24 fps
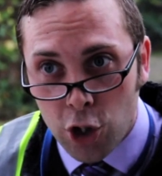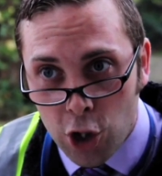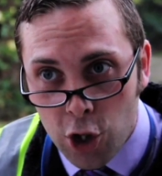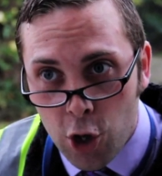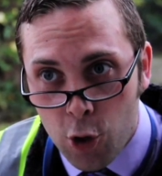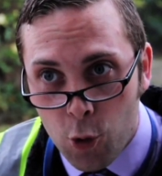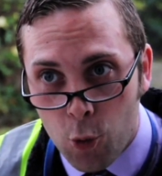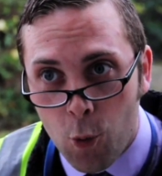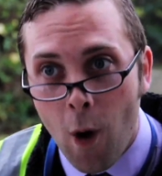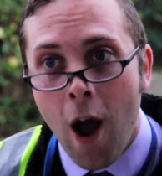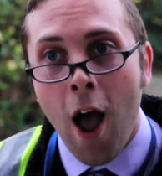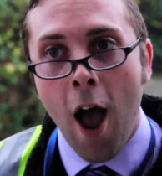to
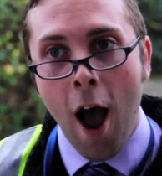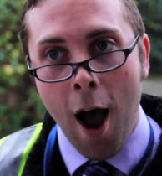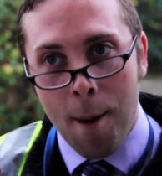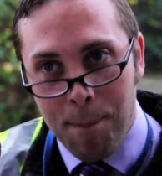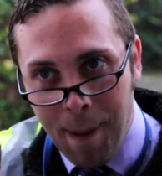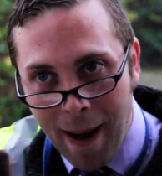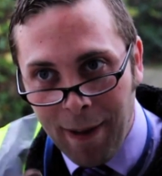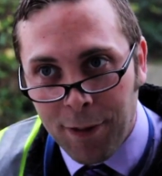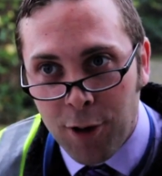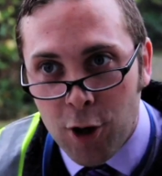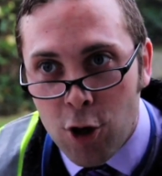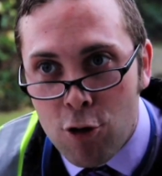you
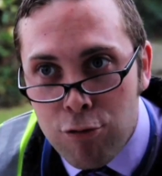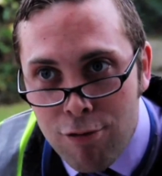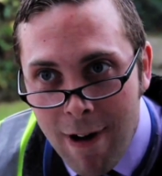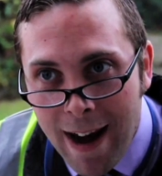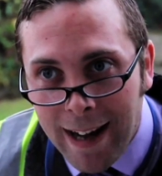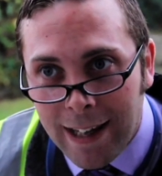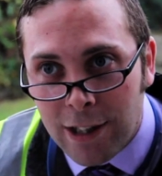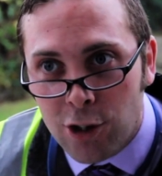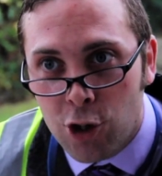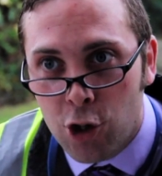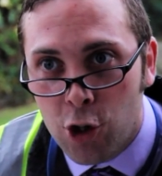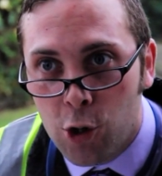about the
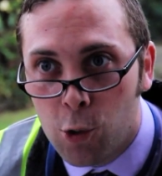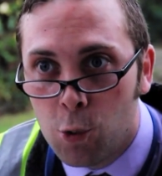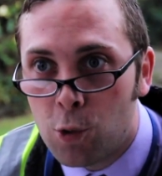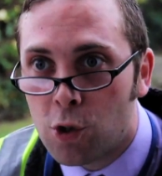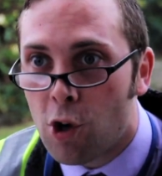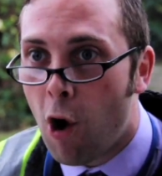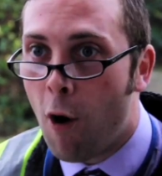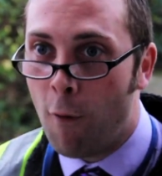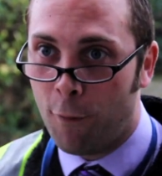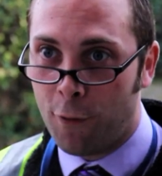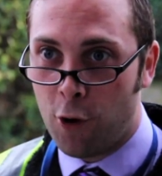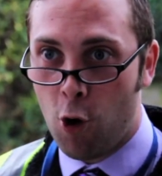correct
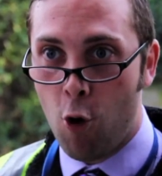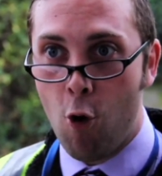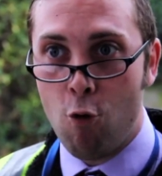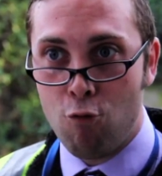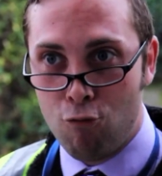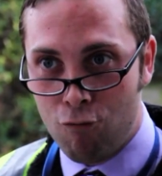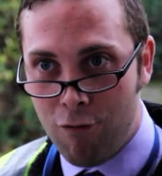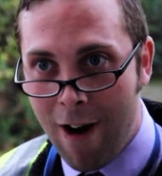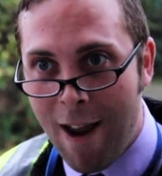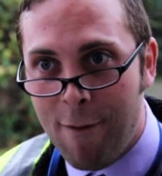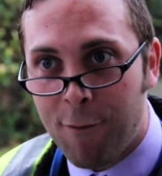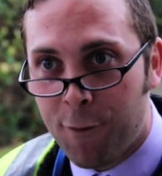use of your
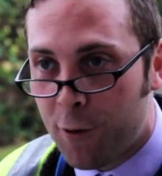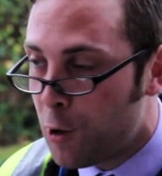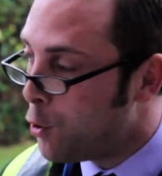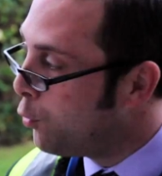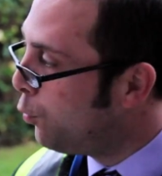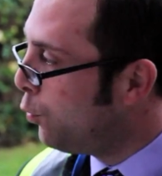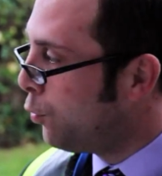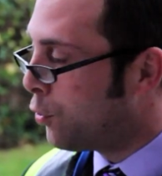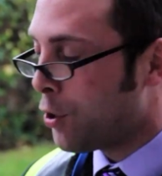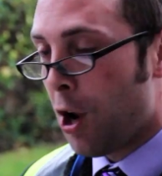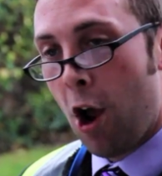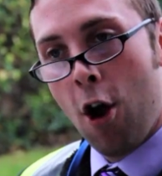
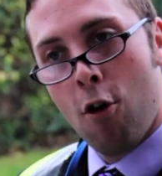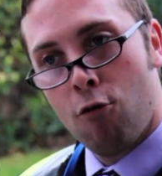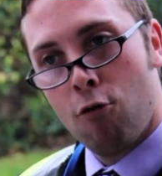refuse